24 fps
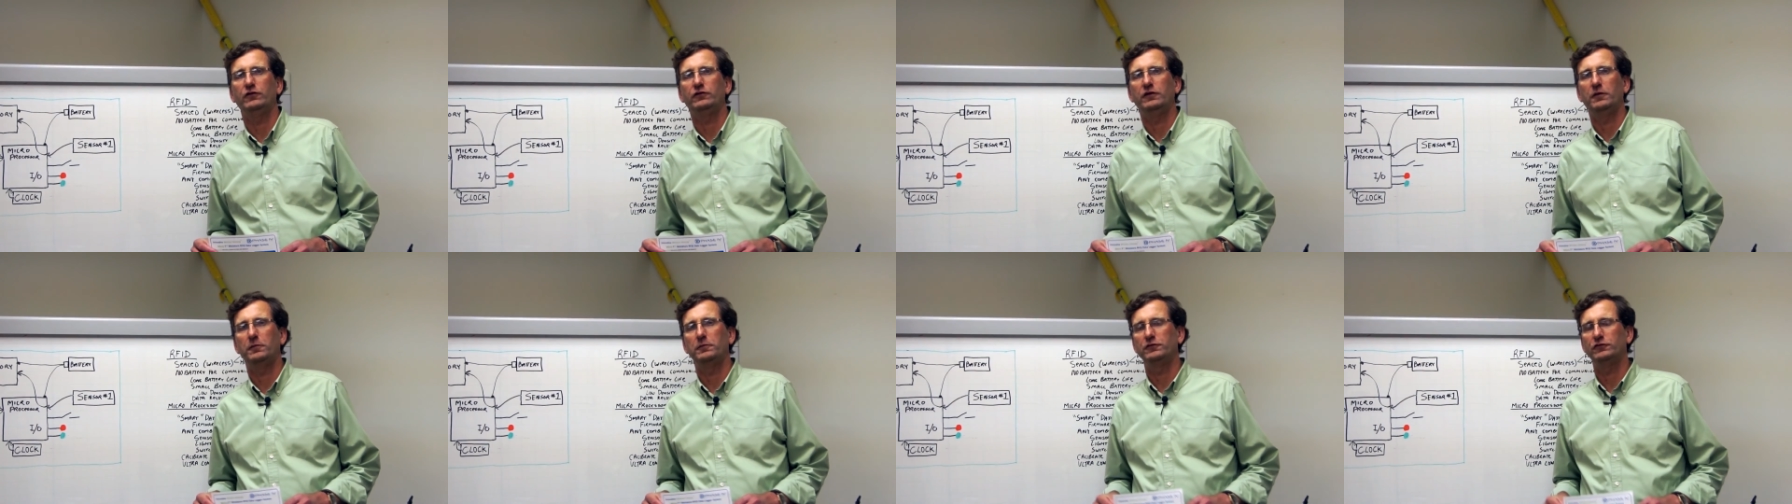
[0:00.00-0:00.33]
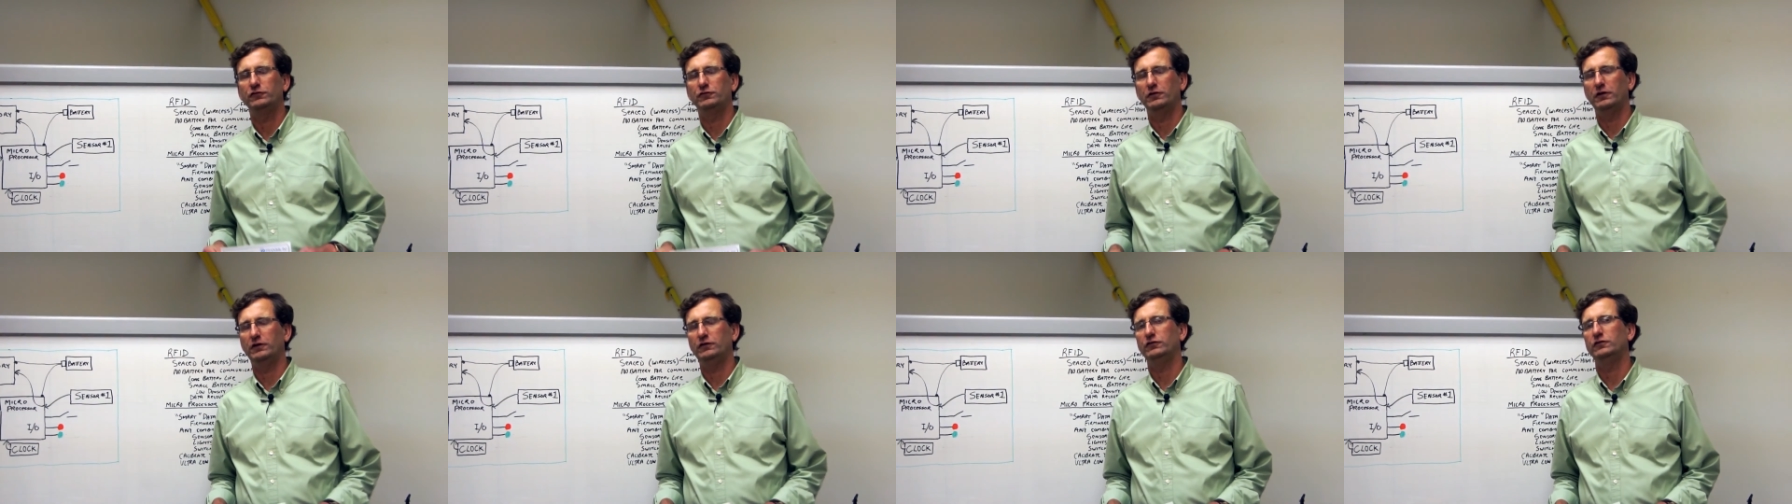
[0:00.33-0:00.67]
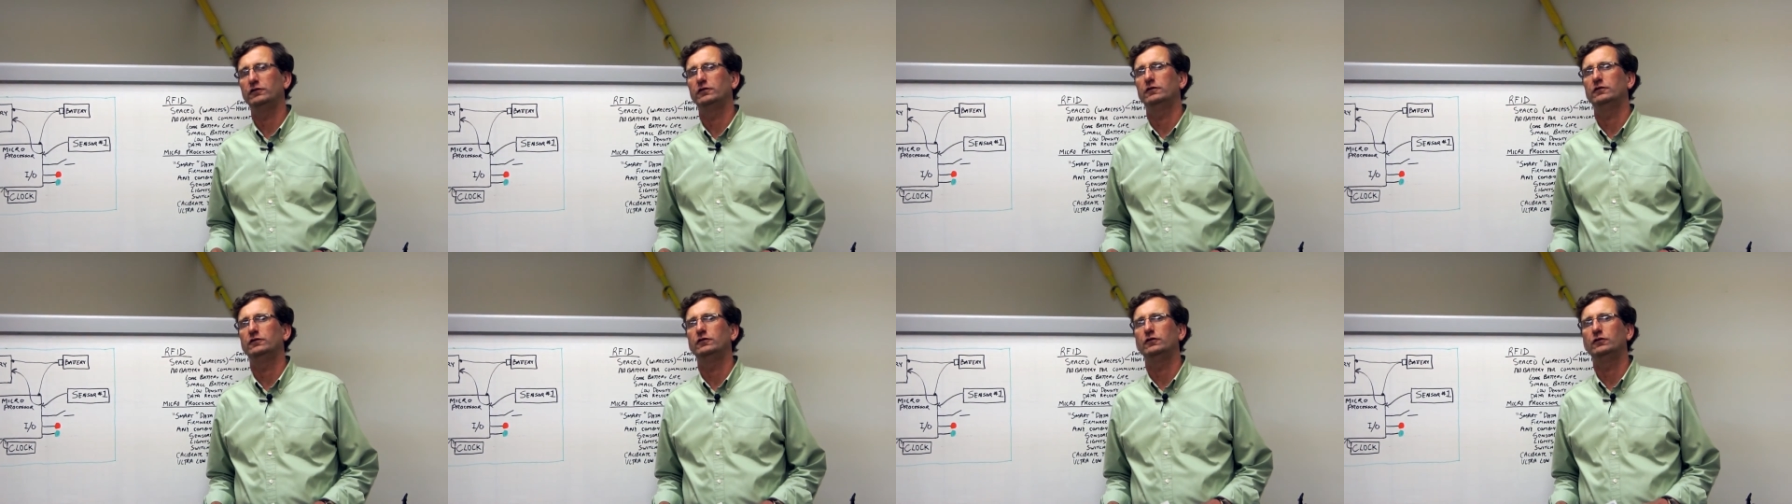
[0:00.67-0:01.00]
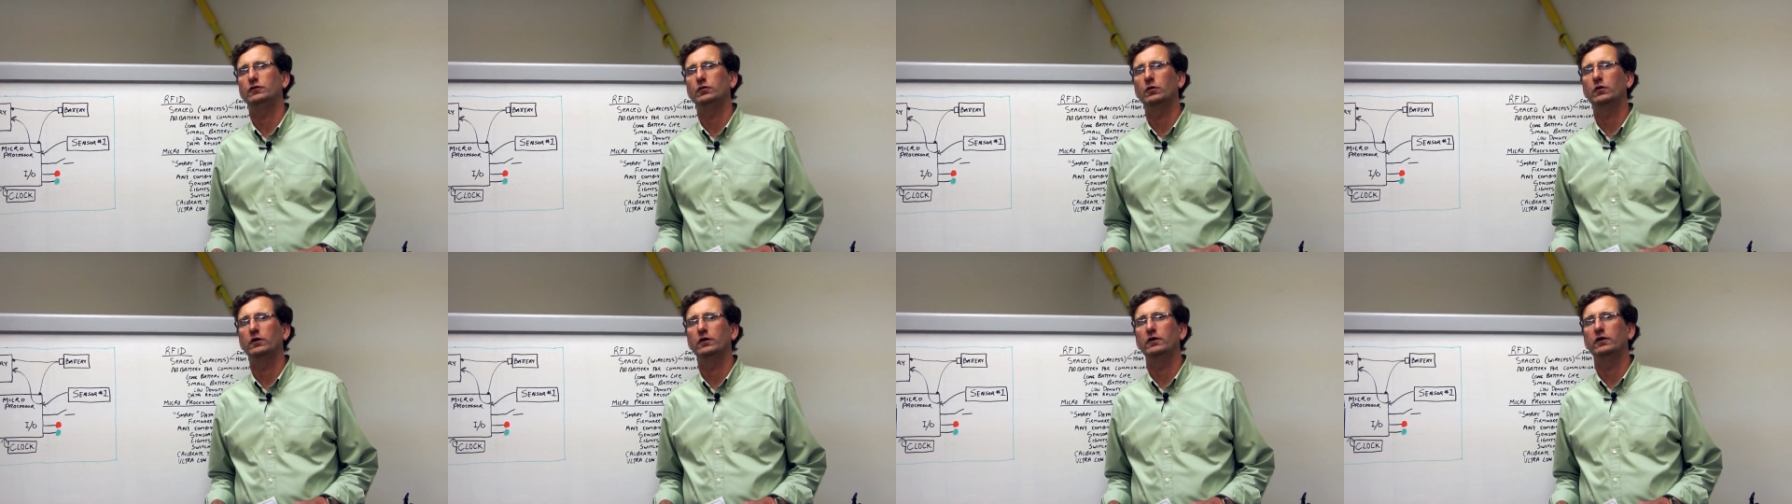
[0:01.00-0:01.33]
demonstration and
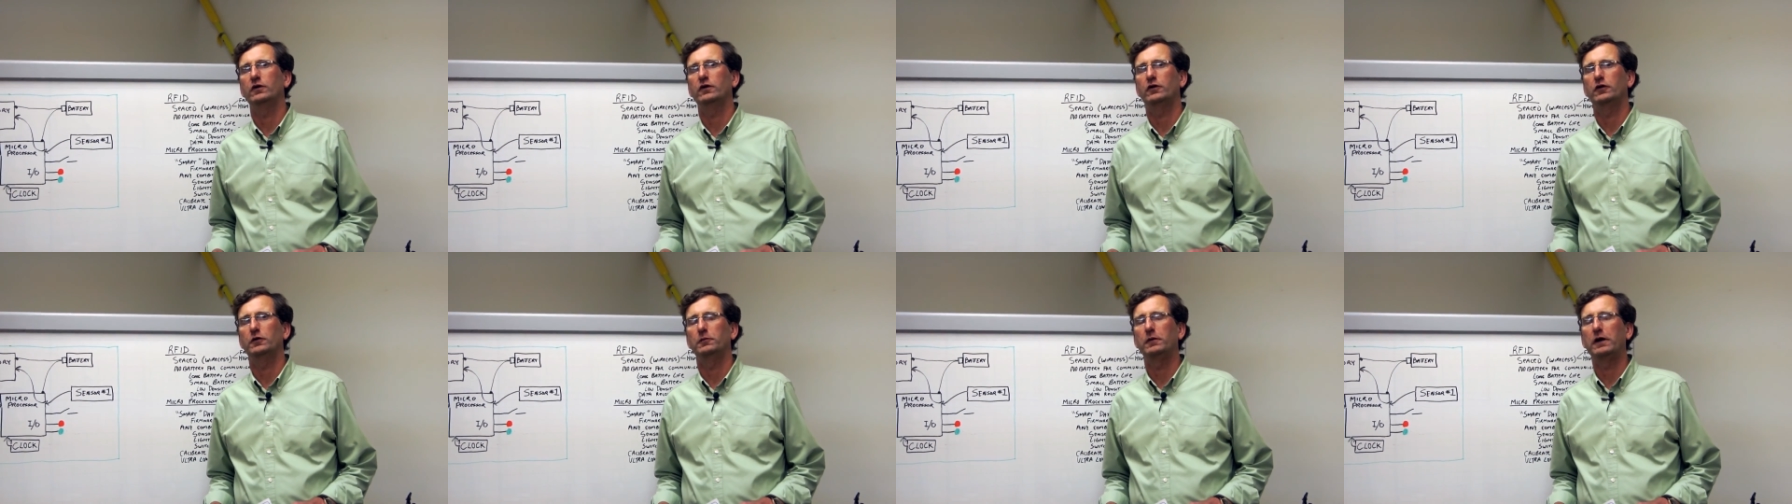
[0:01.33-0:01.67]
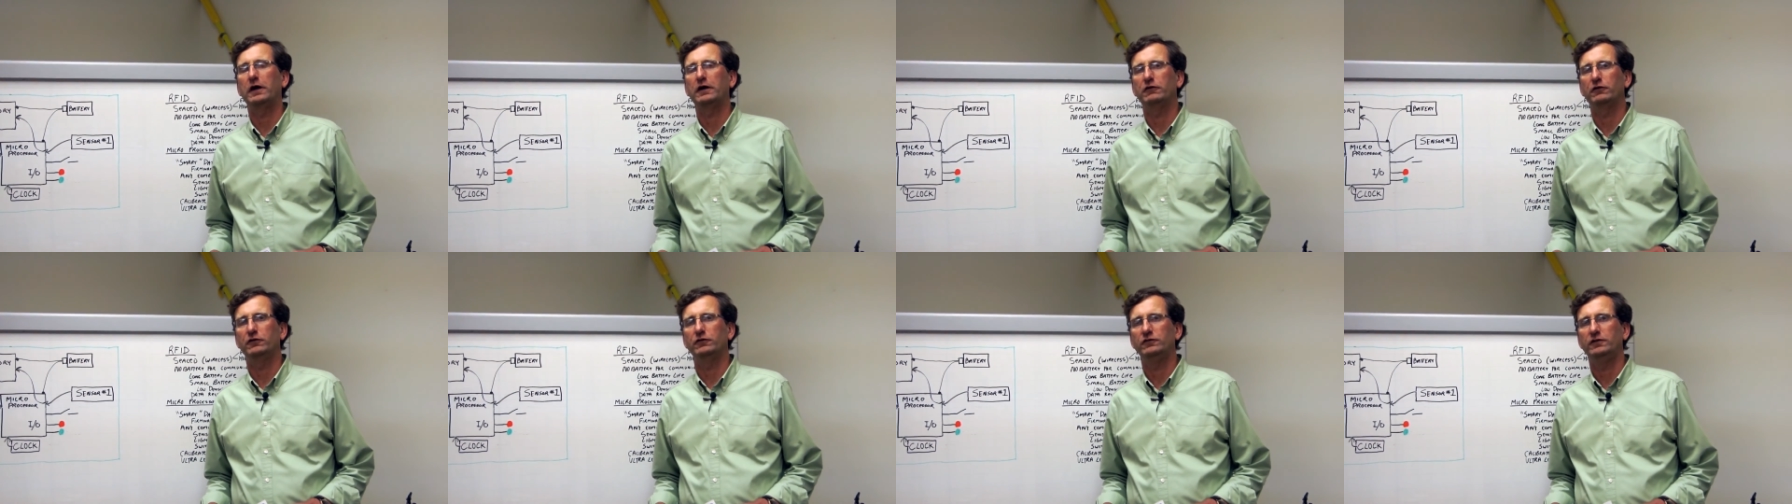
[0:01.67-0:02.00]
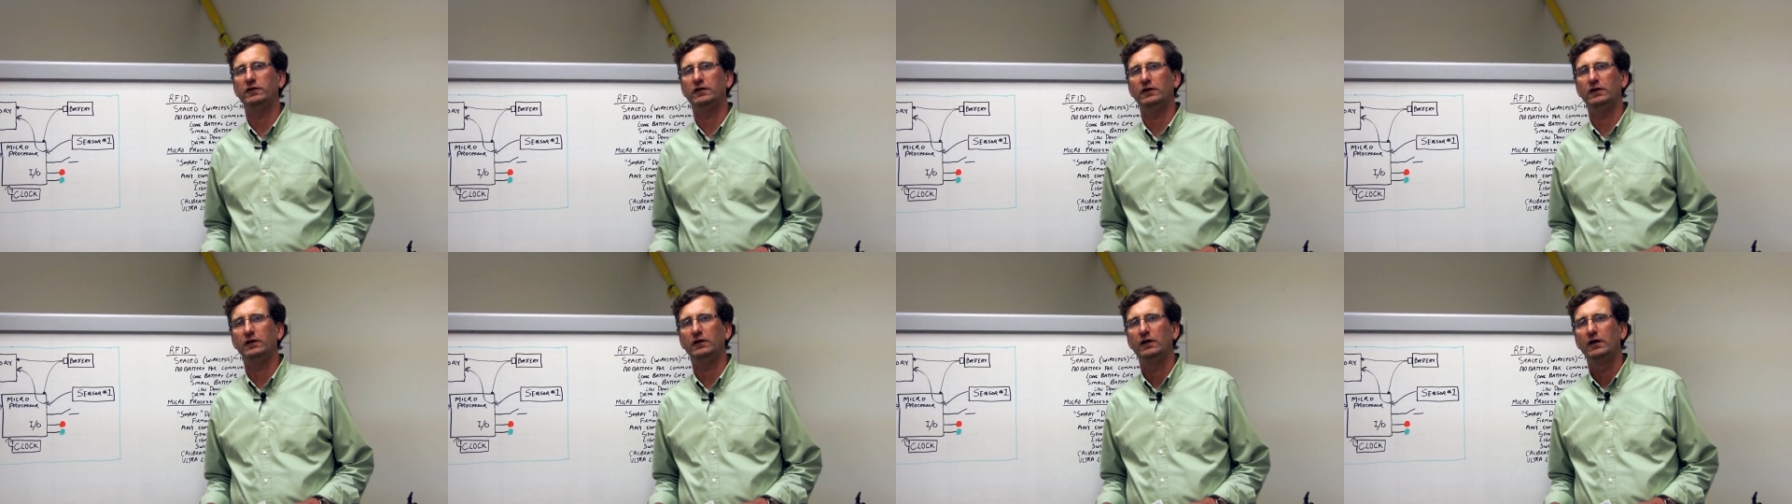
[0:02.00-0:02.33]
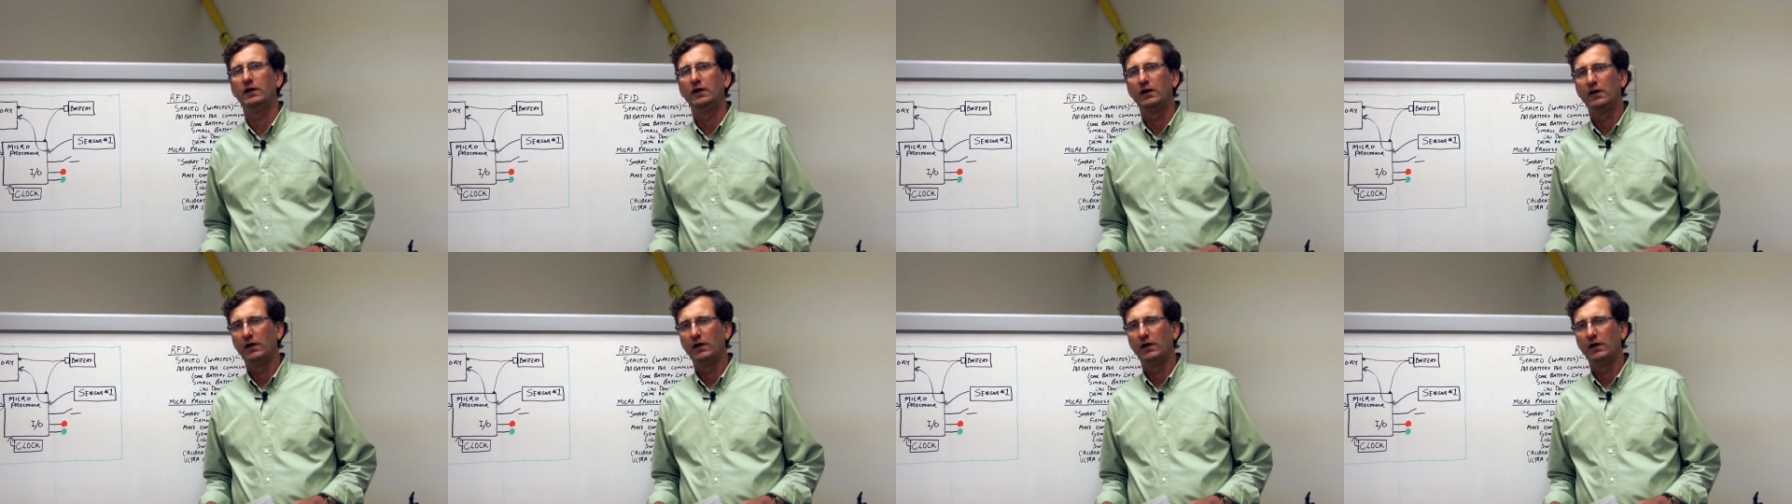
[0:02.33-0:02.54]
tutorial on our Micro-T.